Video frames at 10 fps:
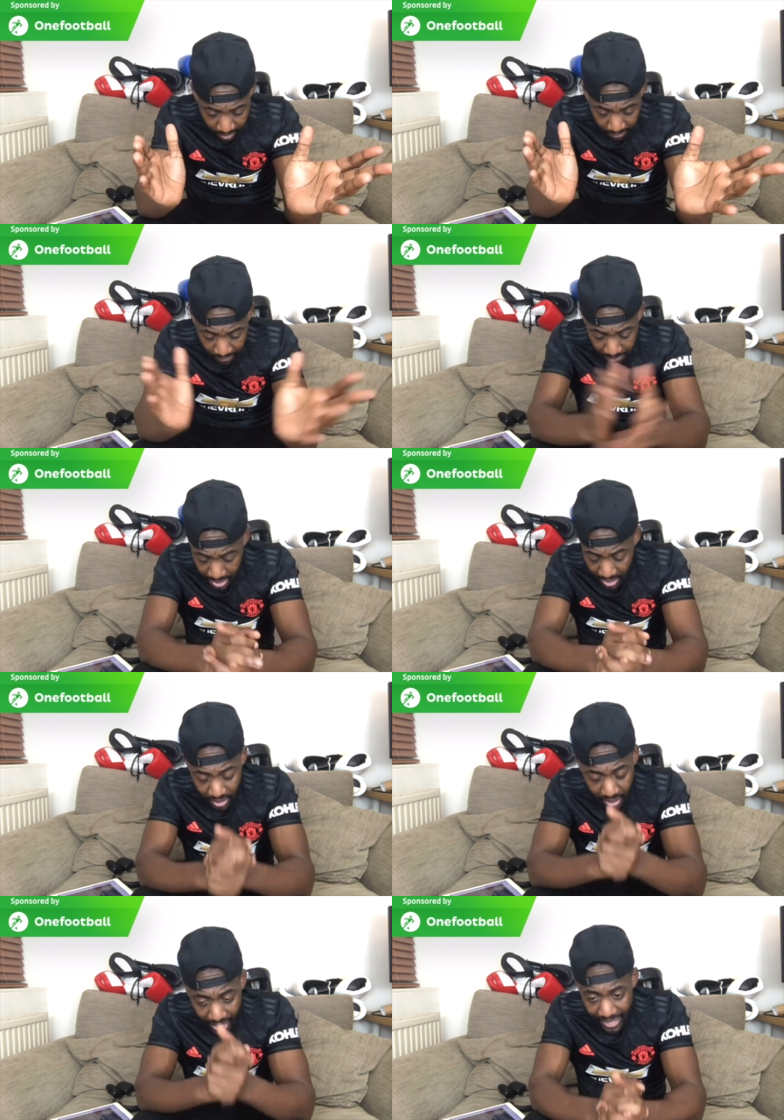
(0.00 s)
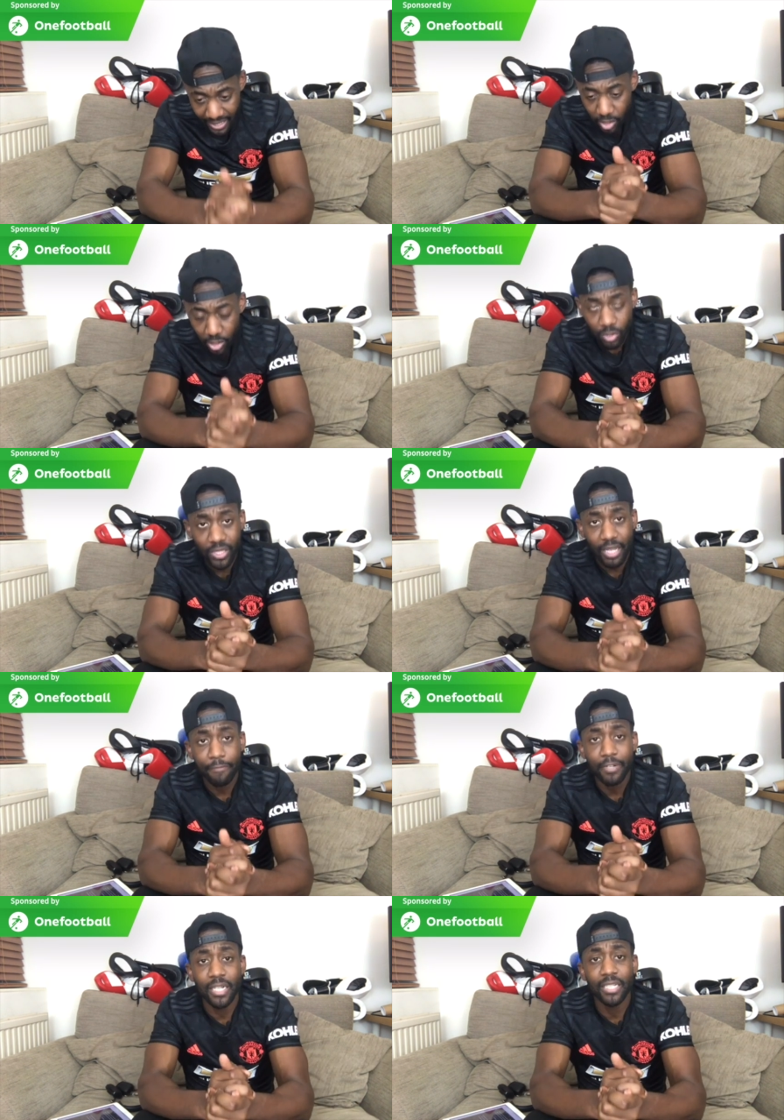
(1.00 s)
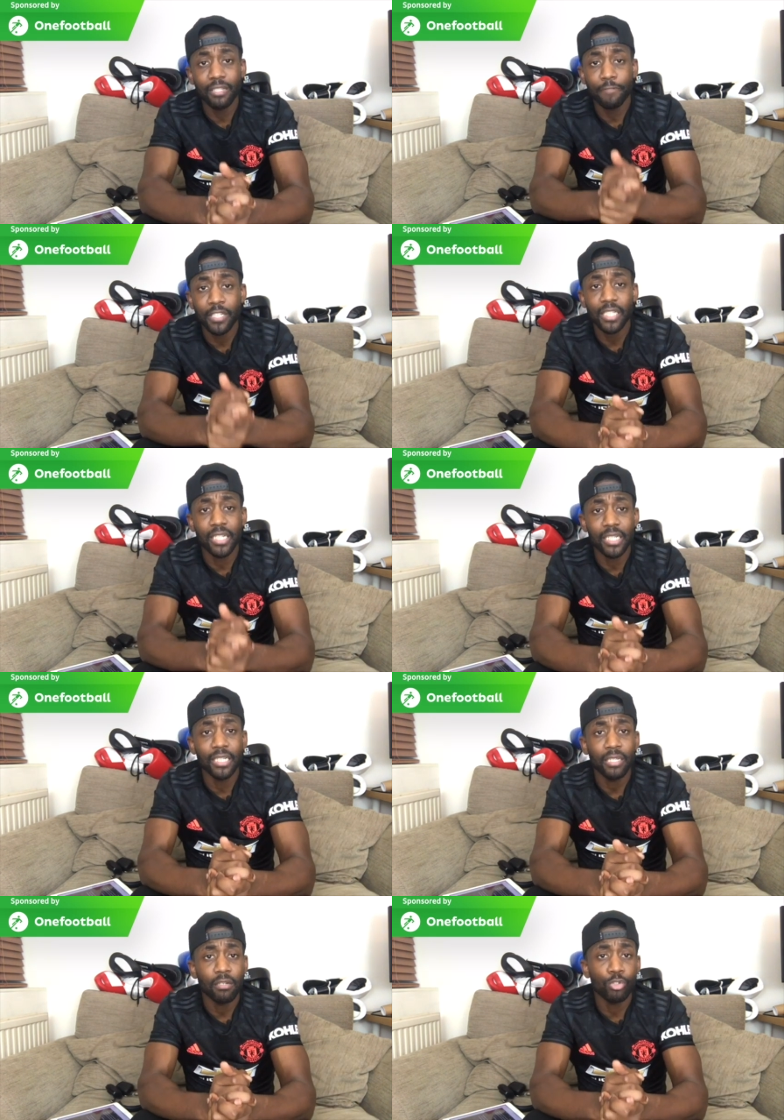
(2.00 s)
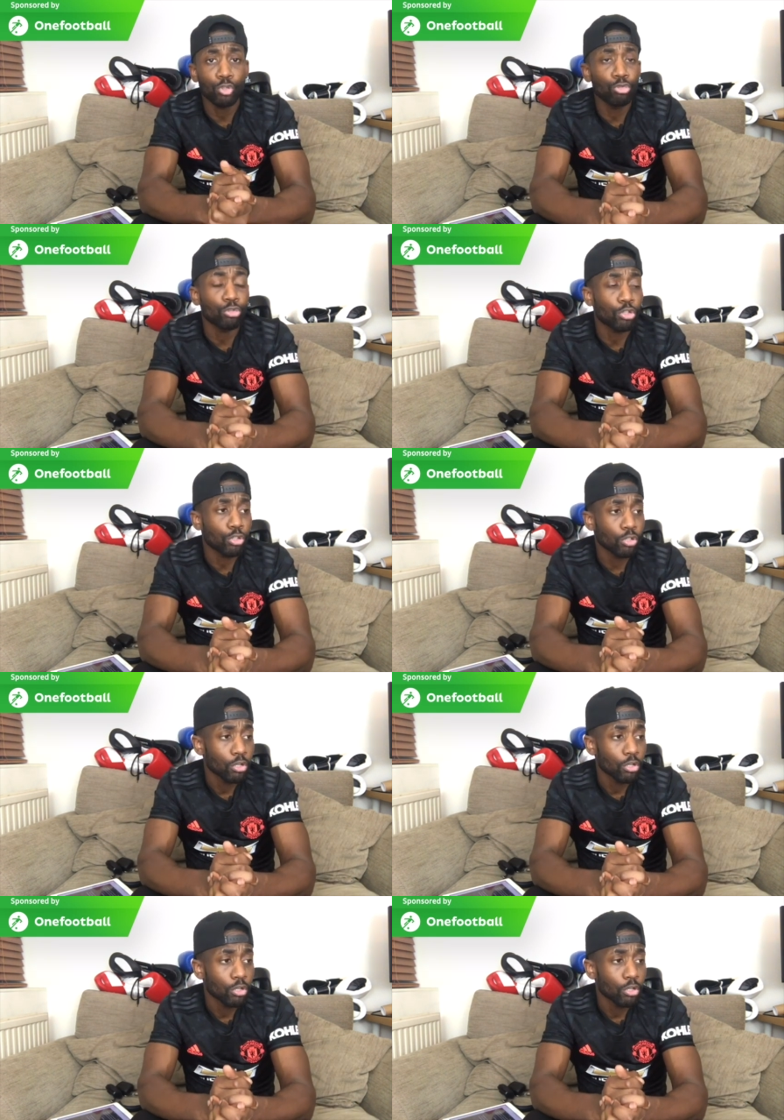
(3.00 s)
for me, Axel definitely physically suits